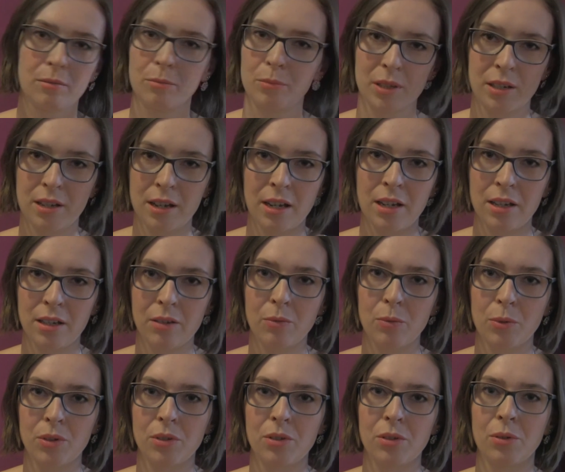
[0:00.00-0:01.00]
but I
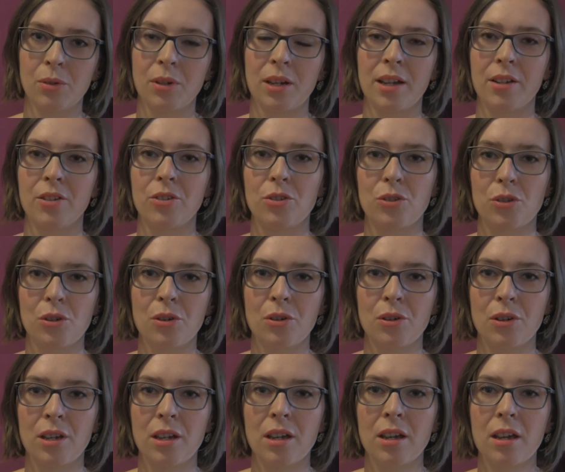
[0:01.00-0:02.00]
want to
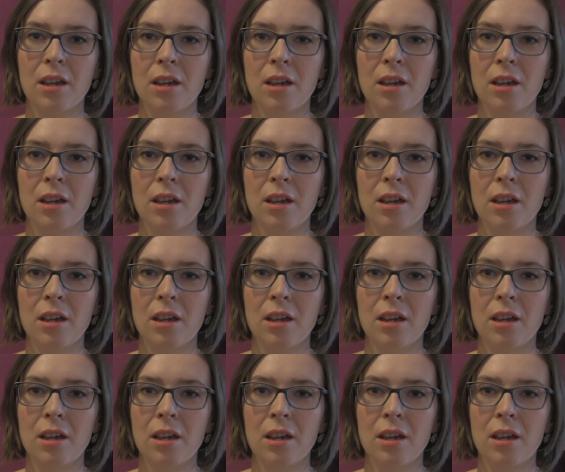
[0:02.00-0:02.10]
enjoy